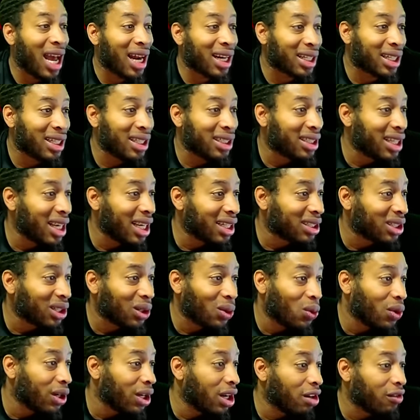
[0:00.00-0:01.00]
of contested or
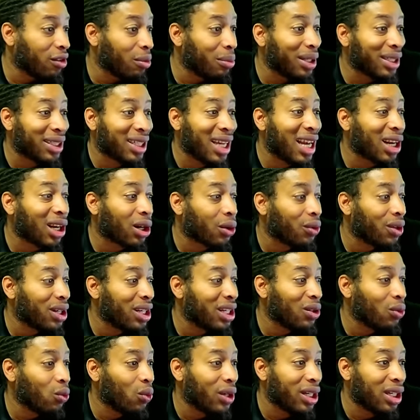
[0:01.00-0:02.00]
whatever, but that
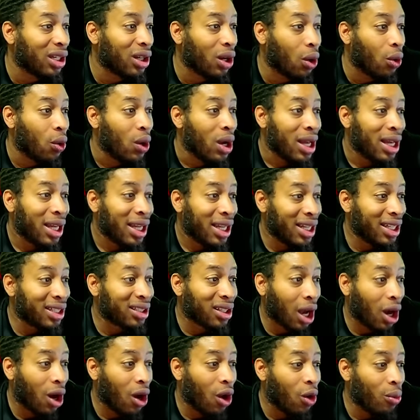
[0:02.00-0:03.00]
green window is
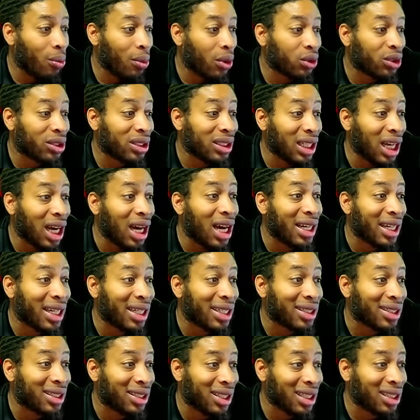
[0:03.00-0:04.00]
almost
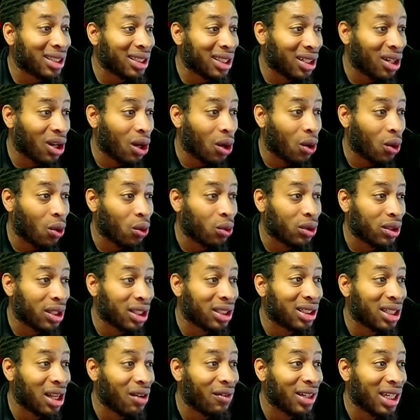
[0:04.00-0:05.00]
non-existent on the
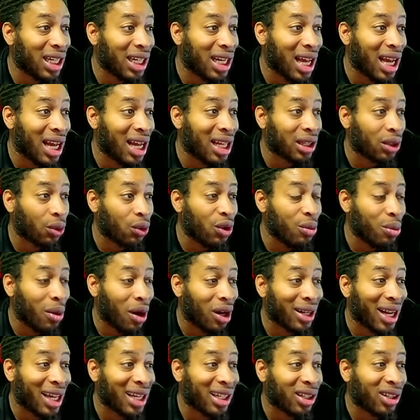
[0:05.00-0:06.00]
seventy-nine three
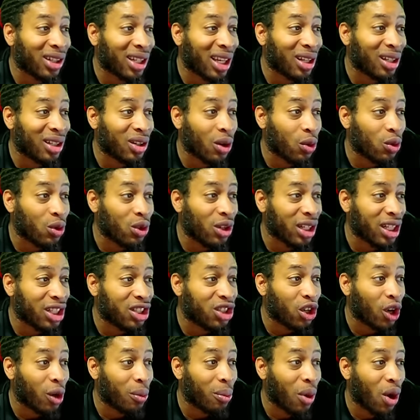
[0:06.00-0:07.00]
ball. Like, look at your, look at
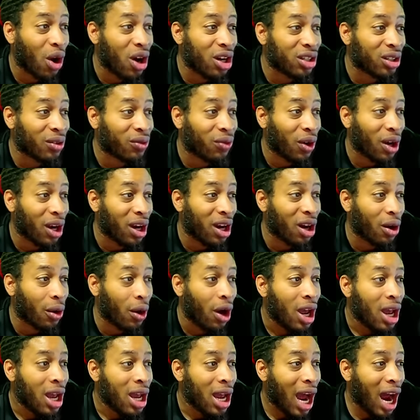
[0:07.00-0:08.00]
your margin for error.
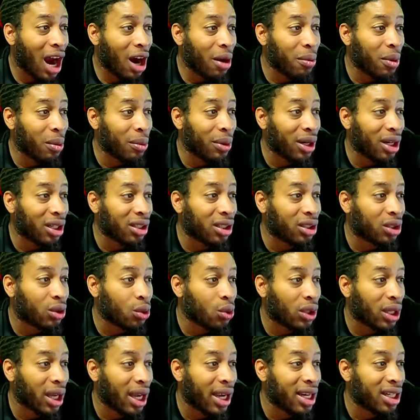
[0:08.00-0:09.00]
I remember other two
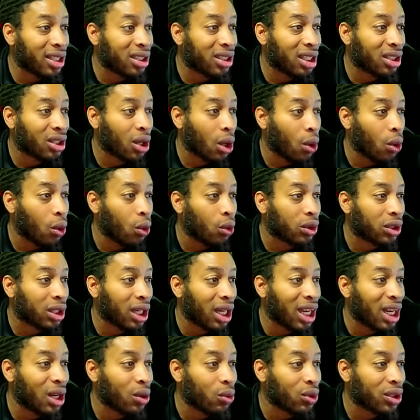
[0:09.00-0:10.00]
Ks, this whole
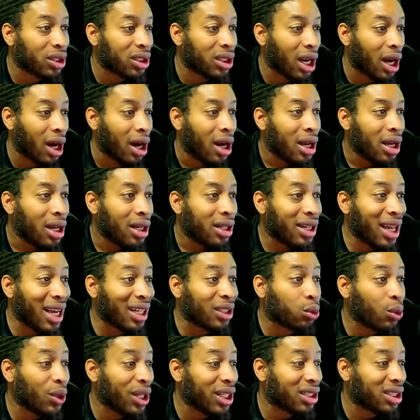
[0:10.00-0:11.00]
thing was there.
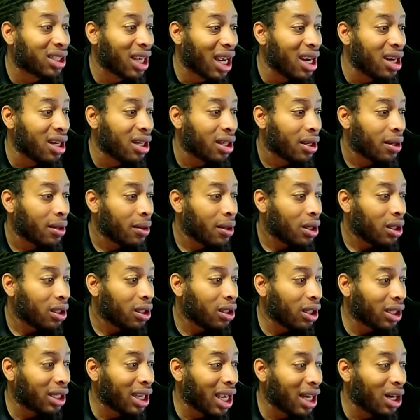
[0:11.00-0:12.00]
That's with take.
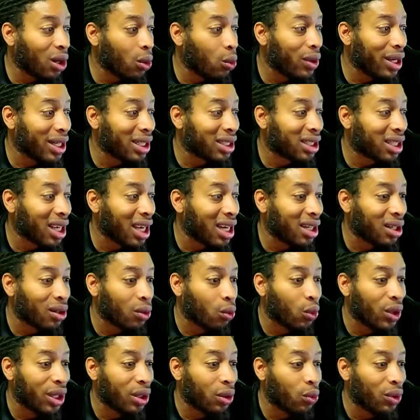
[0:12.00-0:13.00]
Look at it with take.
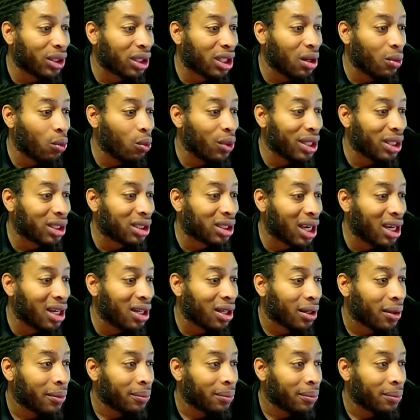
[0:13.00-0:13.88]
With with him with take,